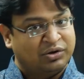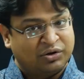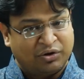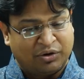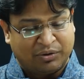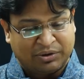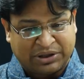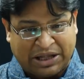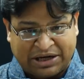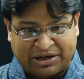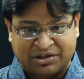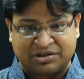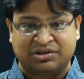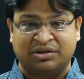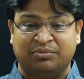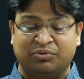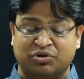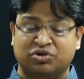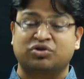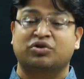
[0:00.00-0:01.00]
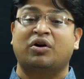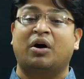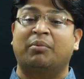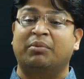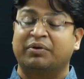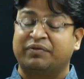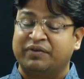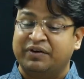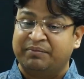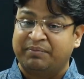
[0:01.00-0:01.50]
You know, that is the most
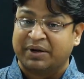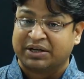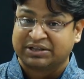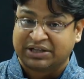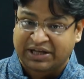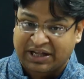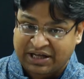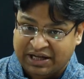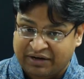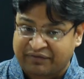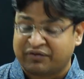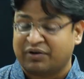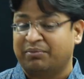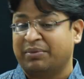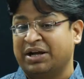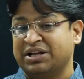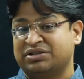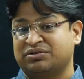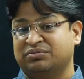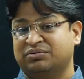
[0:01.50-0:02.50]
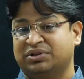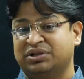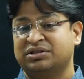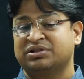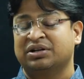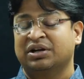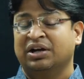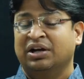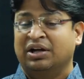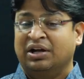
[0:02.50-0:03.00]
common feedback that I get from my
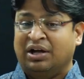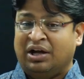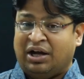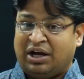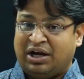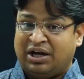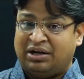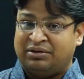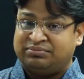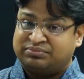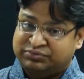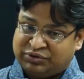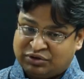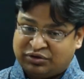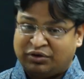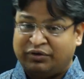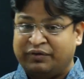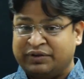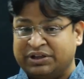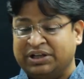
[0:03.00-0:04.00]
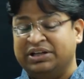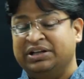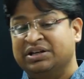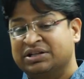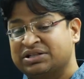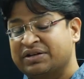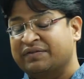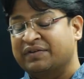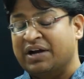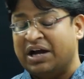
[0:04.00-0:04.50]
students. You know, over the
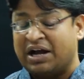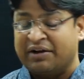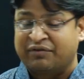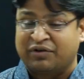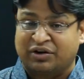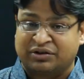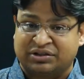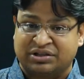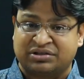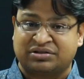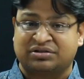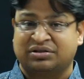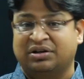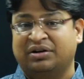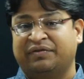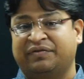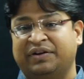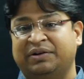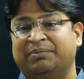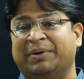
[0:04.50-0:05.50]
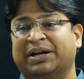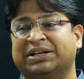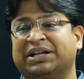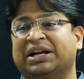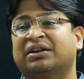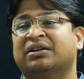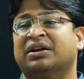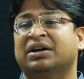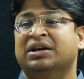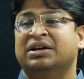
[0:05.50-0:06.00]
years, I've got this feedback
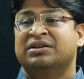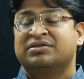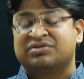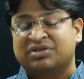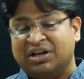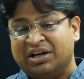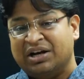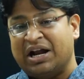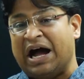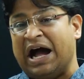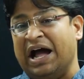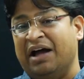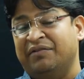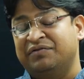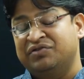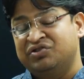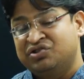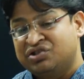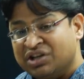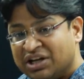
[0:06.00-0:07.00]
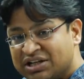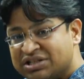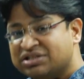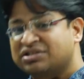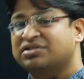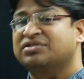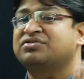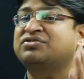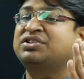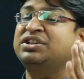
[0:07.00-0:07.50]
that, sir, I have
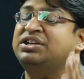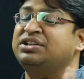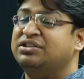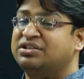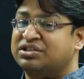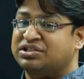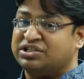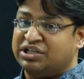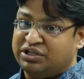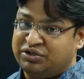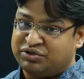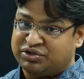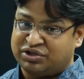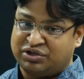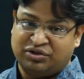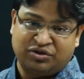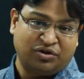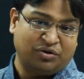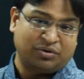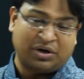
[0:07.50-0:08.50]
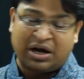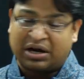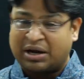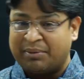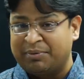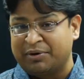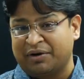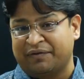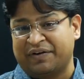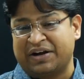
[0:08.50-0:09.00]
just seen the solution. You know, a
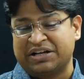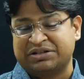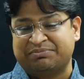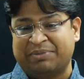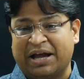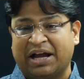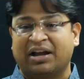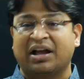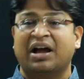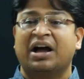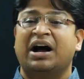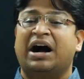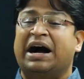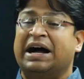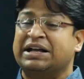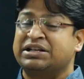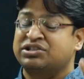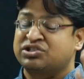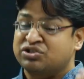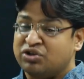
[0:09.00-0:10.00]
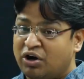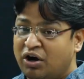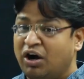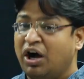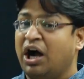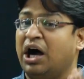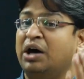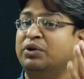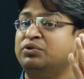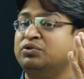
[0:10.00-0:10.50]
couple of hours back, I saw
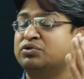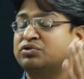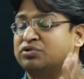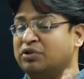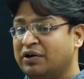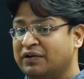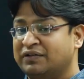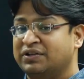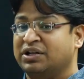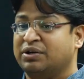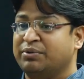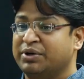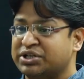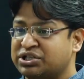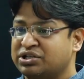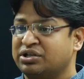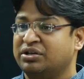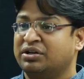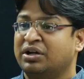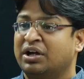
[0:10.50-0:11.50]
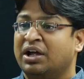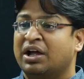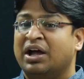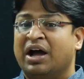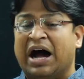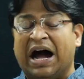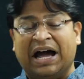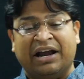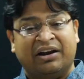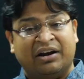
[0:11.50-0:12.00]
how you solved the question.
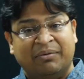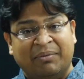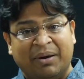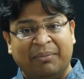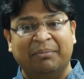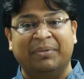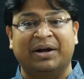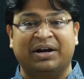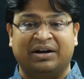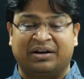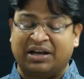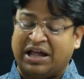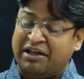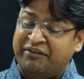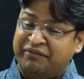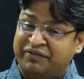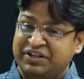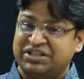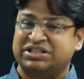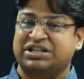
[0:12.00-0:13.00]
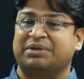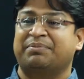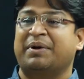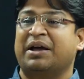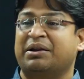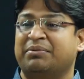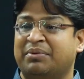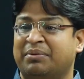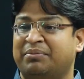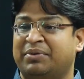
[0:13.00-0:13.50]
I remember it. Every step,
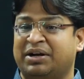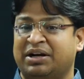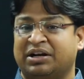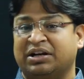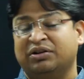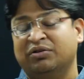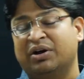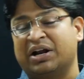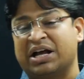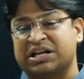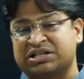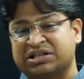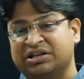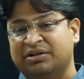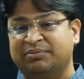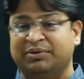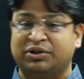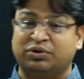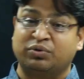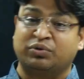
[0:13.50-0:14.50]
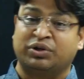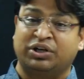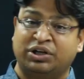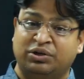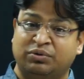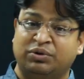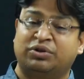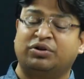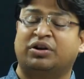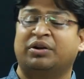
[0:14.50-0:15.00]
I remember it. You are asking me to
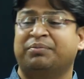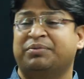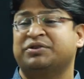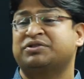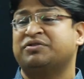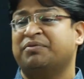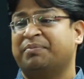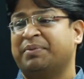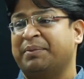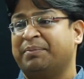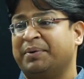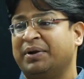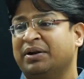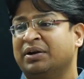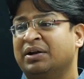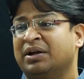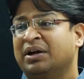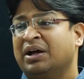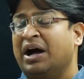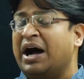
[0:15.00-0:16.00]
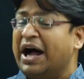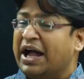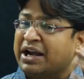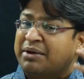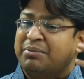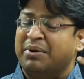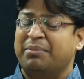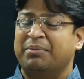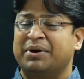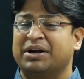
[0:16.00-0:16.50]
redo it on a piece of paper. I
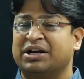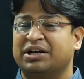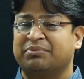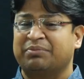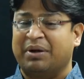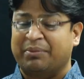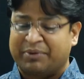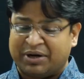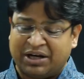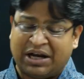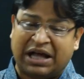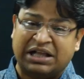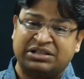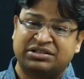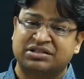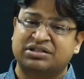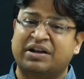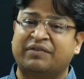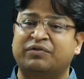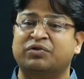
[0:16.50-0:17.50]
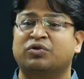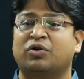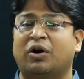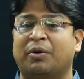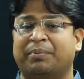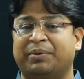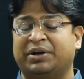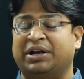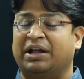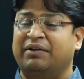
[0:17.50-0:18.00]
remember it in my brain. I'll just have to
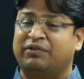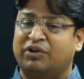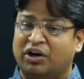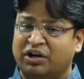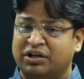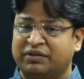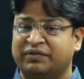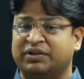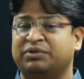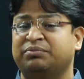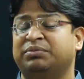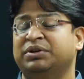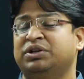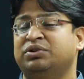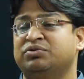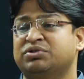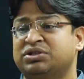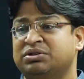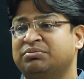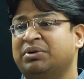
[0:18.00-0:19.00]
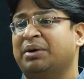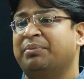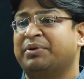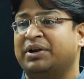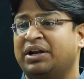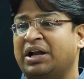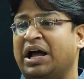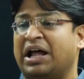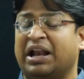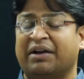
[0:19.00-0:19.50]
copy it. I'll not even be using my
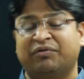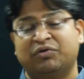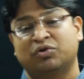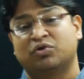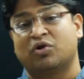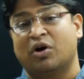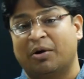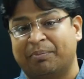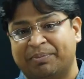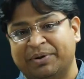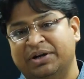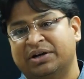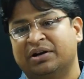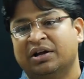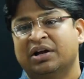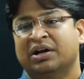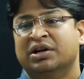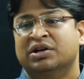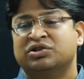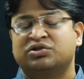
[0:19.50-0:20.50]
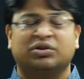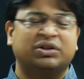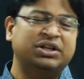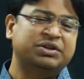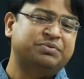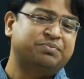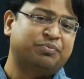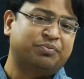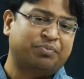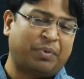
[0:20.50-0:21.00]
brain. I'll have to copy it. So
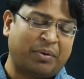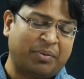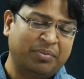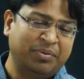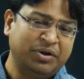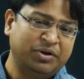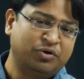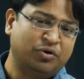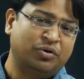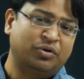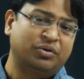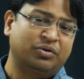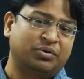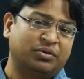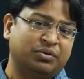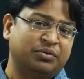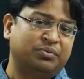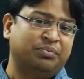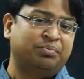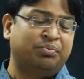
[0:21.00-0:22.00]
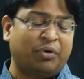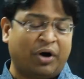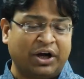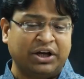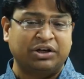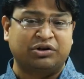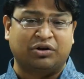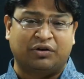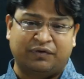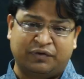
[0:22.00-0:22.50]
there's probably no
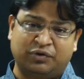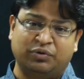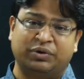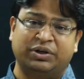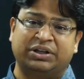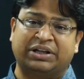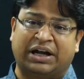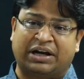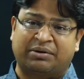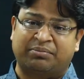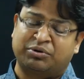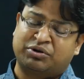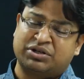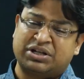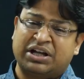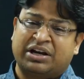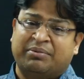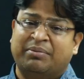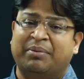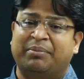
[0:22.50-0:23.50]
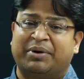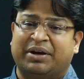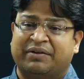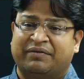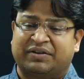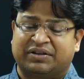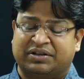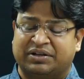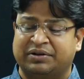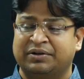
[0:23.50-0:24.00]
point of doing that because I remember
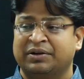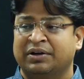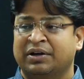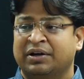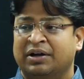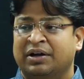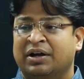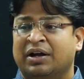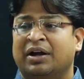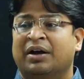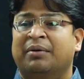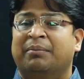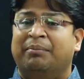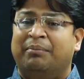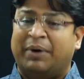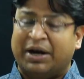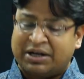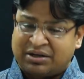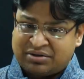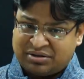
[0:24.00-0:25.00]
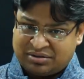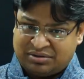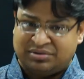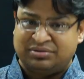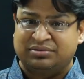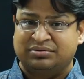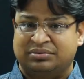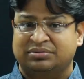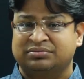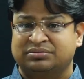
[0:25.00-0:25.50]
everything. But,
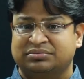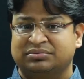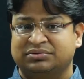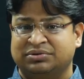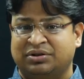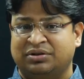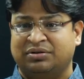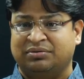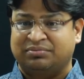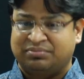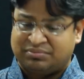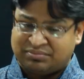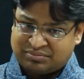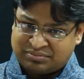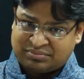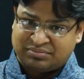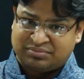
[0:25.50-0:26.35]
you know,